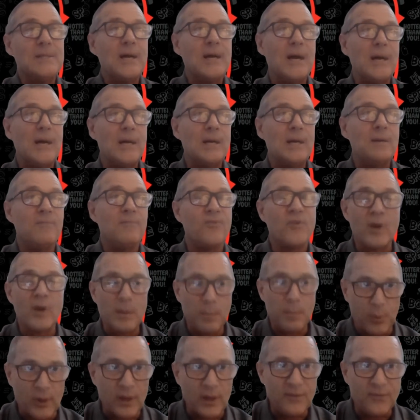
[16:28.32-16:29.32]
um,
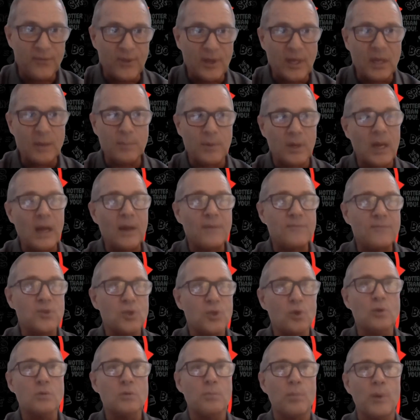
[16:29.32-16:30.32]
very briefly, but I've
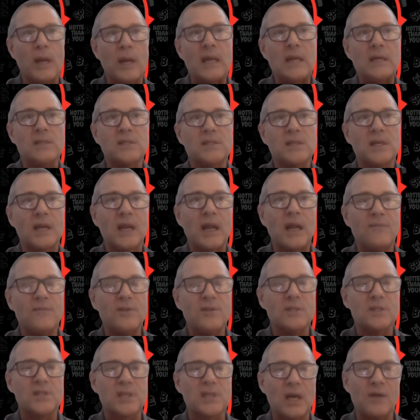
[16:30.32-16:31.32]
sold brands that I've
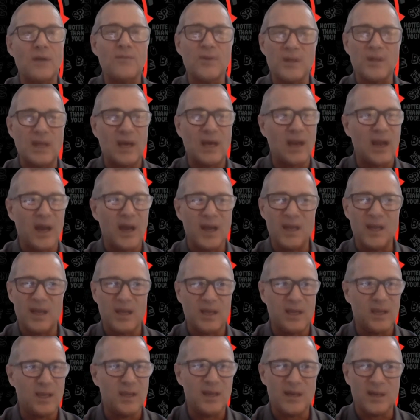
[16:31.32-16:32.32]
discovered that I
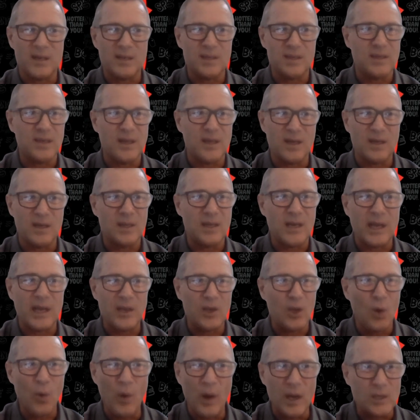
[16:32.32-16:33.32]
I
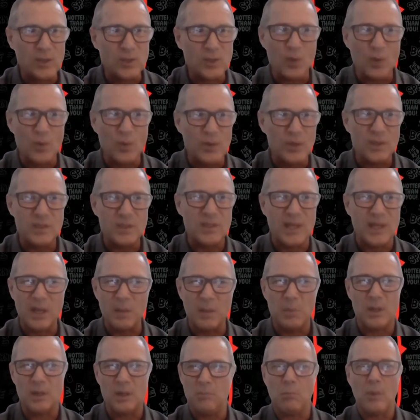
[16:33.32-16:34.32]
know I sold this
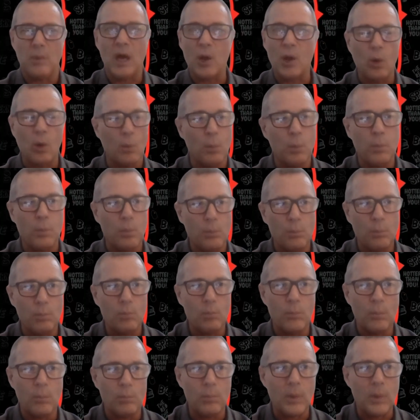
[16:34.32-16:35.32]
thing, but I don't
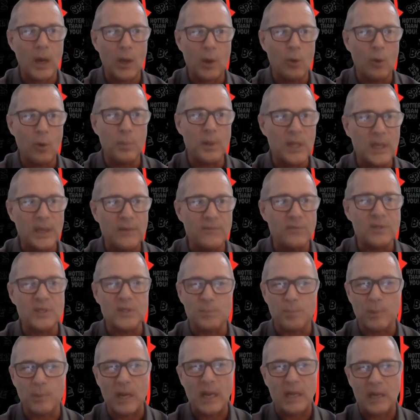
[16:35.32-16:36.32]
I don't believe in
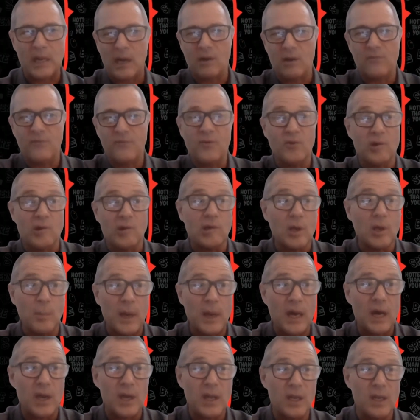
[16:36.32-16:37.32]
this brand. I don't feel good
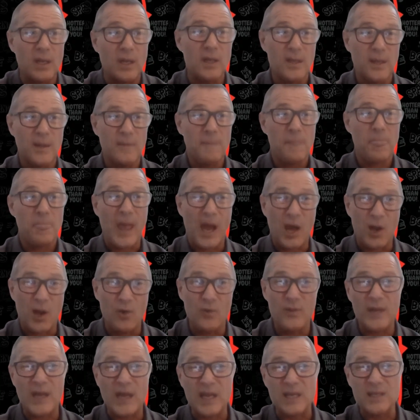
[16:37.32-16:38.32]
about it. I
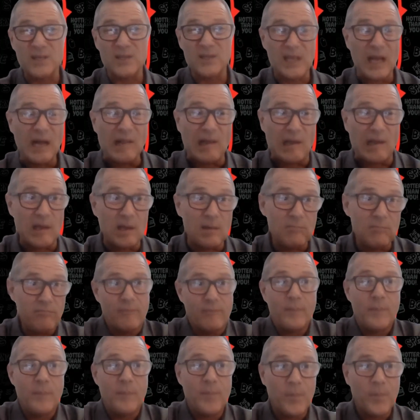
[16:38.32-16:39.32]
don't think I can sell it.
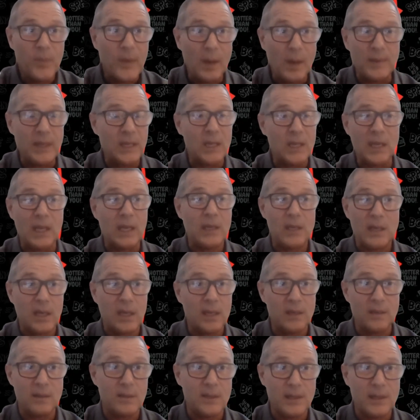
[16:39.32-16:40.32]
I mean, and
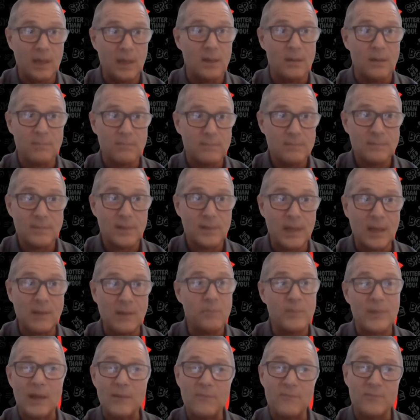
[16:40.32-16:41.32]
and you know, and
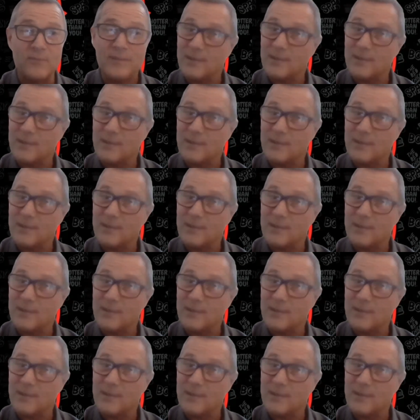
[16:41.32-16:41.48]
that that